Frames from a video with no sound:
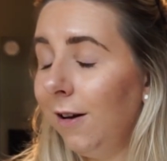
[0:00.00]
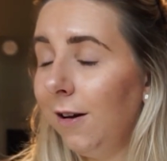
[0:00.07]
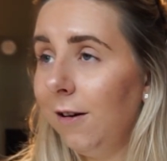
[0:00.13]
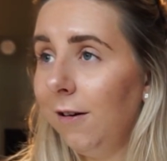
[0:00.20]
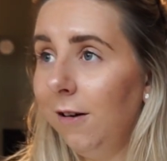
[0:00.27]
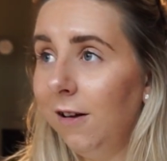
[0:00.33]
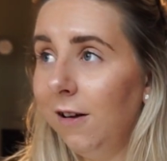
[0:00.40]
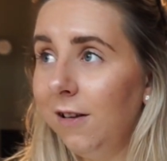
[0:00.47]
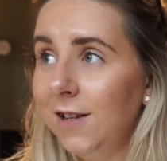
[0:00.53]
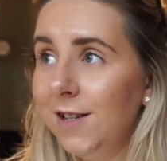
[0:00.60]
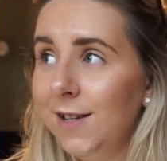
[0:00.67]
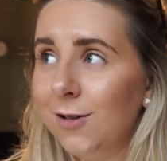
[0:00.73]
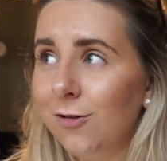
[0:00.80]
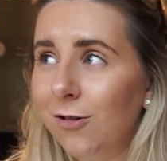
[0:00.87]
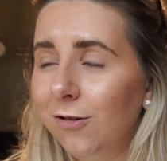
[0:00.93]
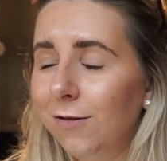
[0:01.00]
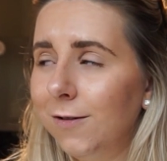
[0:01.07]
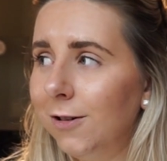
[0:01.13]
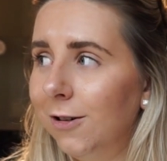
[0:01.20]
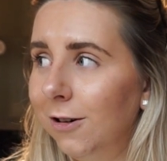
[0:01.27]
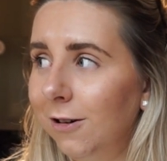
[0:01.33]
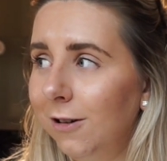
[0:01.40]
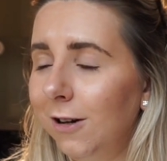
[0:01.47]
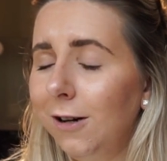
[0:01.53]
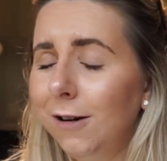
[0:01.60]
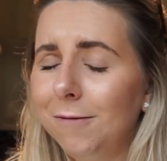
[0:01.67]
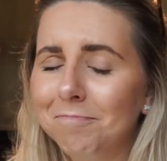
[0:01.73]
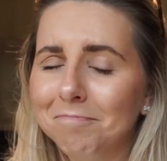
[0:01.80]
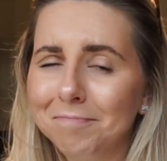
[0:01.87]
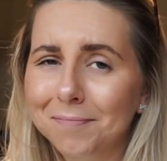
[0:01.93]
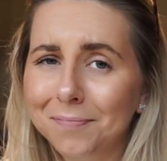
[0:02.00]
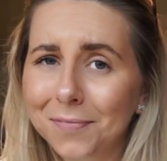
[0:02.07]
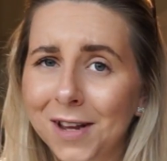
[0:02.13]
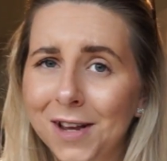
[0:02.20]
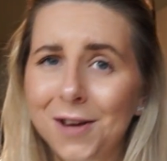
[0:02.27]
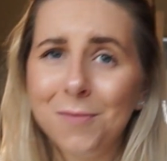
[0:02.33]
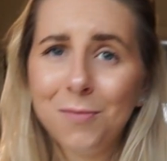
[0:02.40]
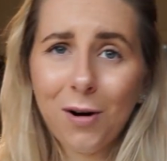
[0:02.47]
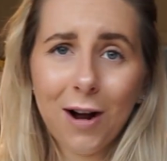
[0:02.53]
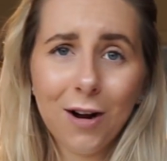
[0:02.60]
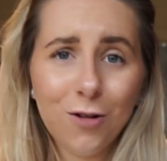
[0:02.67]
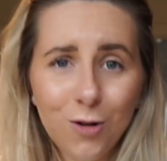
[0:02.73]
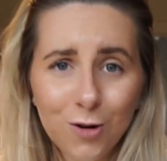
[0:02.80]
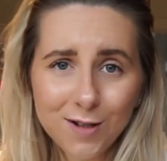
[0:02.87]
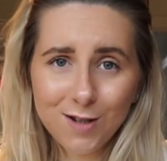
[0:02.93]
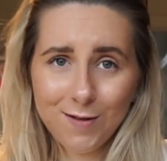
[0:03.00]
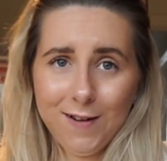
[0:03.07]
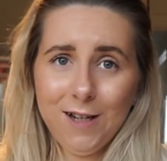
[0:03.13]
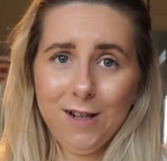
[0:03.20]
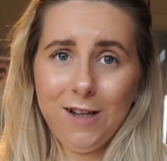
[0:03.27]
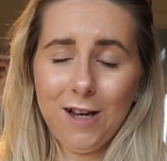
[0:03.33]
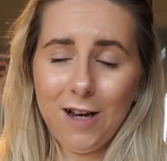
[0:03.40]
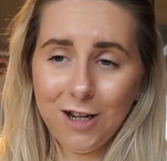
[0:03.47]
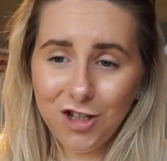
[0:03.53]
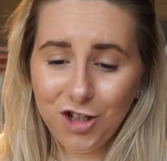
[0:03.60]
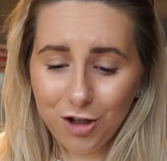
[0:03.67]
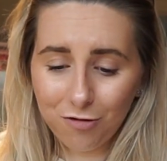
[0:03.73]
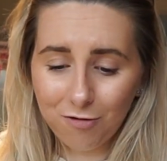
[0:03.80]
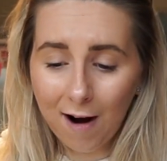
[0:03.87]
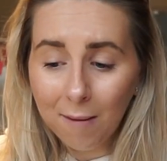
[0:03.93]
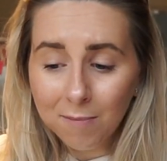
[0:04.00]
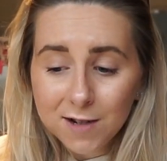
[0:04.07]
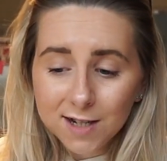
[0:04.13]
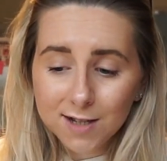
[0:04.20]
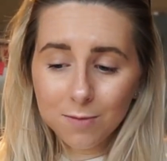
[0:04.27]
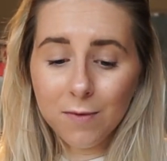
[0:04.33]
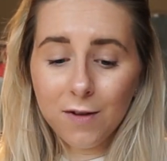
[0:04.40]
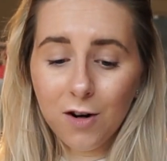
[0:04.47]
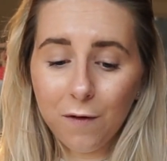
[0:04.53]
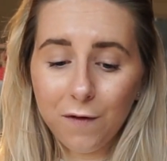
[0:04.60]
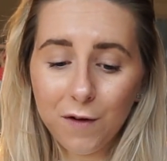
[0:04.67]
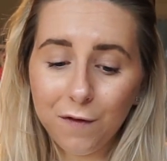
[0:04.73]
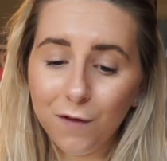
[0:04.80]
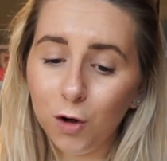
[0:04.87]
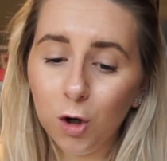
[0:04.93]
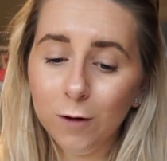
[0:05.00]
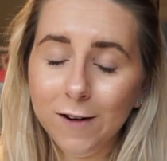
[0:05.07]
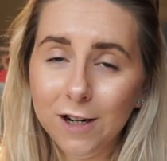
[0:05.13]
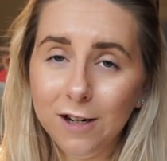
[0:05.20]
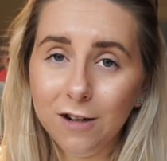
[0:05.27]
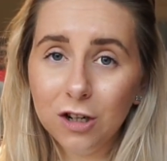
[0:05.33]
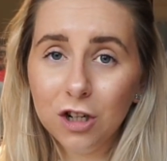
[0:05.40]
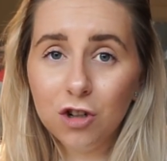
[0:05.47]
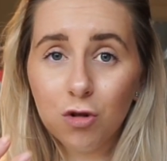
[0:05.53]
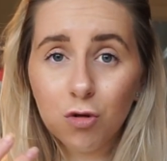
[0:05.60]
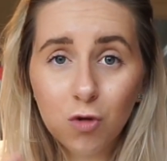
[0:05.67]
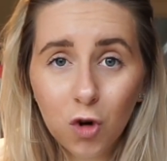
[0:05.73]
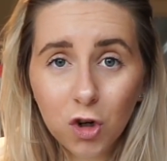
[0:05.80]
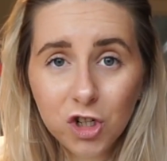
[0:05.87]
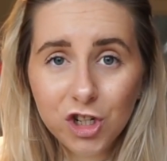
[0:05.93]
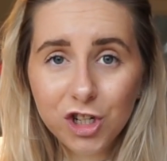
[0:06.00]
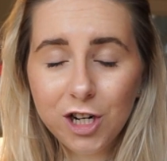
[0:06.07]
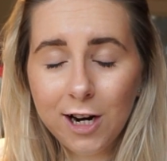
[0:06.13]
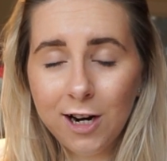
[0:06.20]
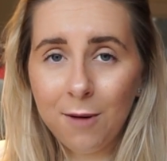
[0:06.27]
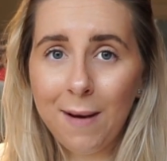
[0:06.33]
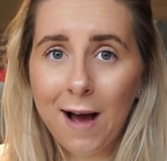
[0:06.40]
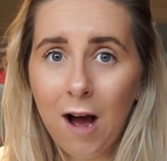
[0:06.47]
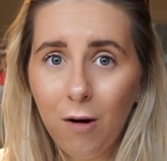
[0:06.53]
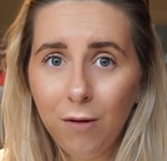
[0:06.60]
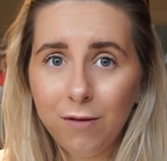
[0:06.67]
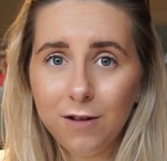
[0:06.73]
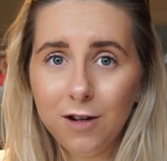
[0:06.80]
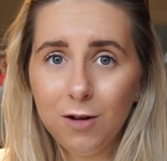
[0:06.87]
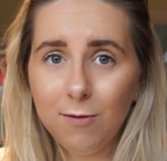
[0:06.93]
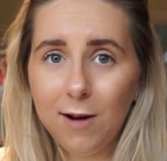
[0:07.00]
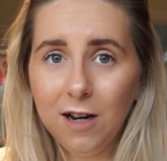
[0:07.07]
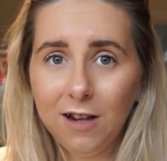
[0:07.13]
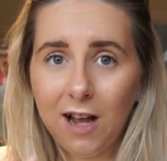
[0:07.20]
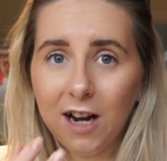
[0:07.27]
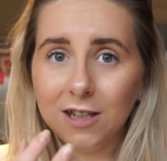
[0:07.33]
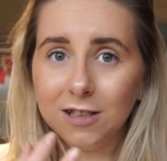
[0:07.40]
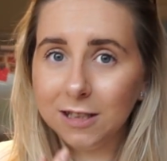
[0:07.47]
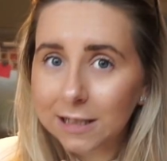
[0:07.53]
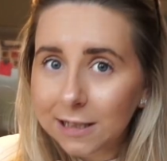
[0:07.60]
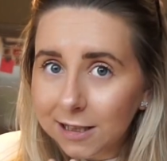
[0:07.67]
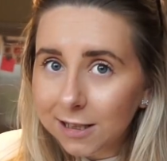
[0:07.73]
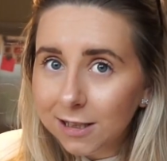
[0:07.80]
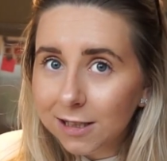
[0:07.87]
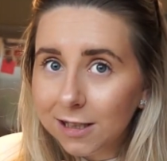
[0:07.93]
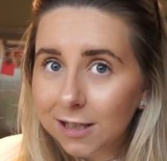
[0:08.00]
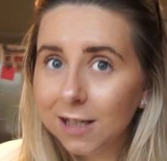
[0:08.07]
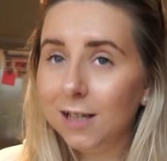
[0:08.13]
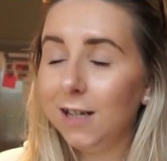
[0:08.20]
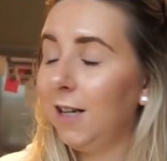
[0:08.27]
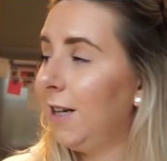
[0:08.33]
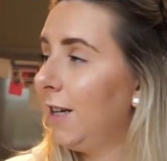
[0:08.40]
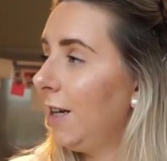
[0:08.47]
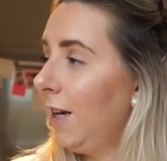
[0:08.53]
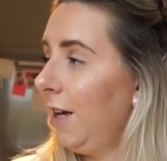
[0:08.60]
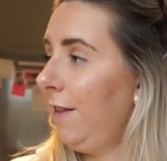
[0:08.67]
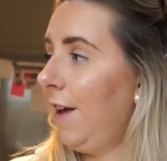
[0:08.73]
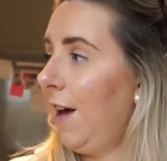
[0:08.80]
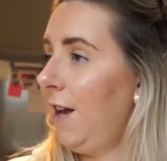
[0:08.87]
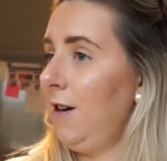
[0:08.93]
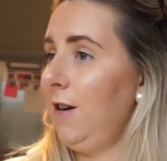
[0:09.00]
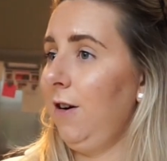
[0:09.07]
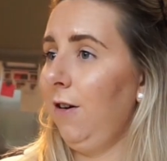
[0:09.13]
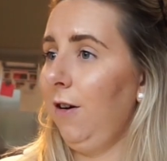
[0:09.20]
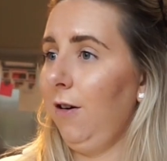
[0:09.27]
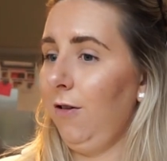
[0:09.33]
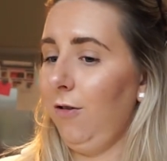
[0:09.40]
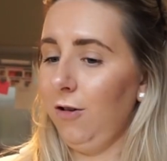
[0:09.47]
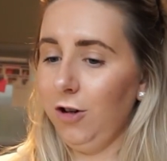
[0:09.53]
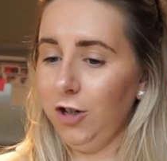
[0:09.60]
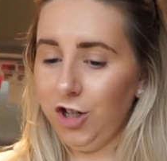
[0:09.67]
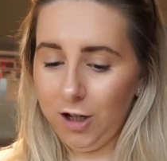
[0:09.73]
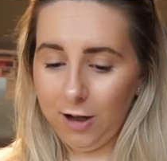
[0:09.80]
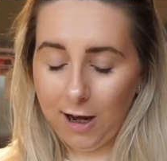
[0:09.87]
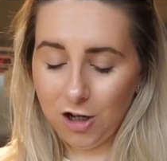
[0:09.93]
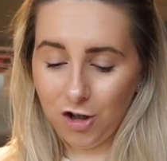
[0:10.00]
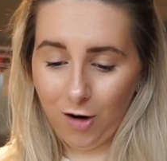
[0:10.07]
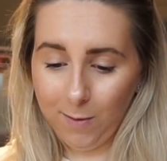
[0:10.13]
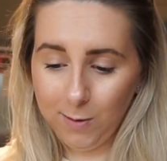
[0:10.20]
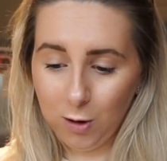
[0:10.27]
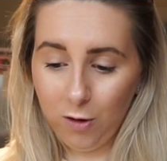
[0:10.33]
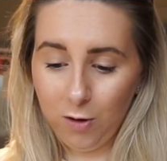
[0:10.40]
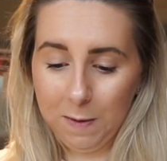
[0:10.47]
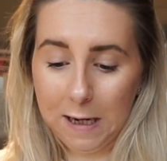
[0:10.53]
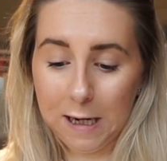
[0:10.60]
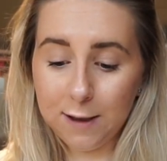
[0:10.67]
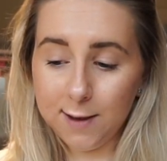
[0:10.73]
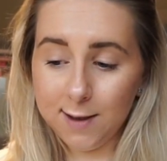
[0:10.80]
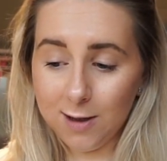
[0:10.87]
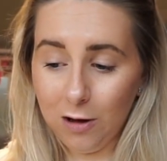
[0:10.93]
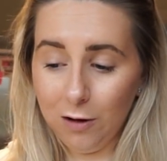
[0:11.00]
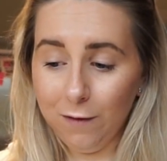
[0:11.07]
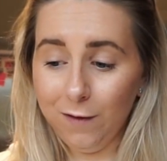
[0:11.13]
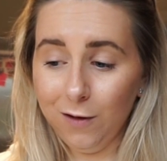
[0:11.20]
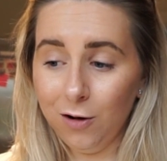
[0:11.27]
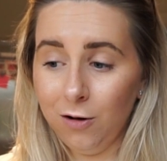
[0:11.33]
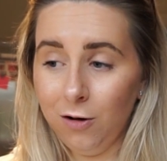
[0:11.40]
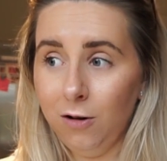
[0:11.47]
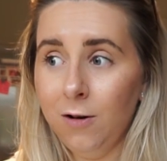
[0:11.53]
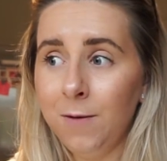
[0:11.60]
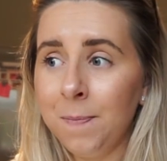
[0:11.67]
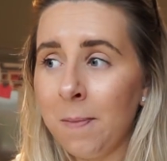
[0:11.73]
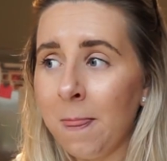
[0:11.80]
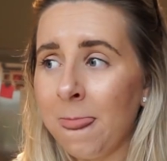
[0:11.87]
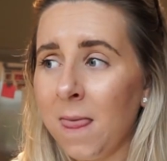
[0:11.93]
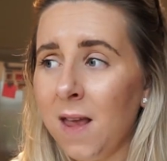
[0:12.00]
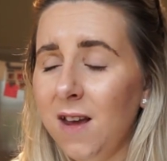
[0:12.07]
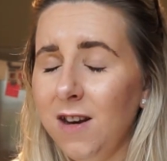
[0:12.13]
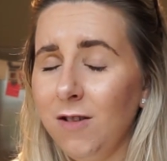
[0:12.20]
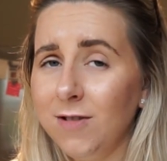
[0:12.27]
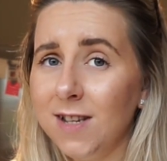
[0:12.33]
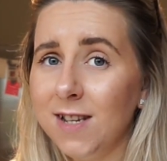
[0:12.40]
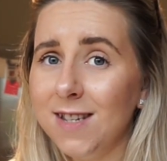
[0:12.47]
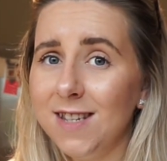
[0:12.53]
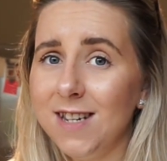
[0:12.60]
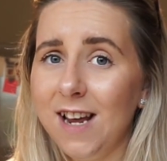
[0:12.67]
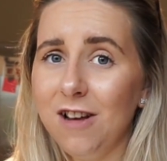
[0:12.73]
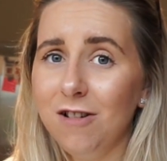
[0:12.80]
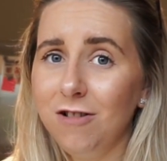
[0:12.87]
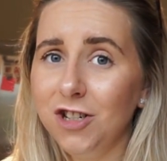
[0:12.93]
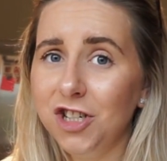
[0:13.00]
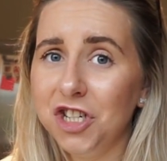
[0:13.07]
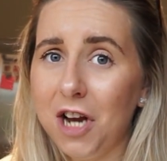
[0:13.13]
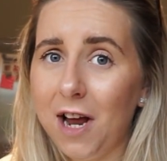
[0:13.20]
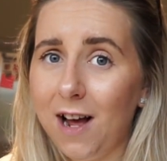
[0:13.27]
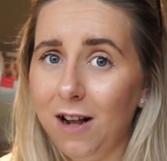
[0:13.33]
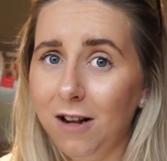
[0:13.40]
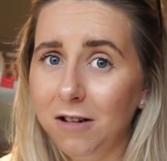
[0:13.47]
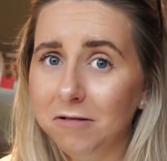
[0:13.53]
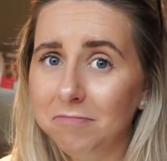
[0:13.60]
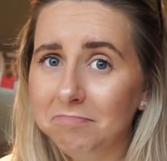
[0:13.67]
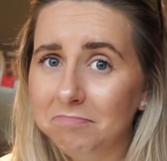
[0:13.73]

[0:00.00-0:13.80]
Oh, this is awful. But I caught her earlier. She grabbed something off the floor and crunched it in her mouth and it went like, and then she like dropped all the pieces on the floor and it was a snail shell.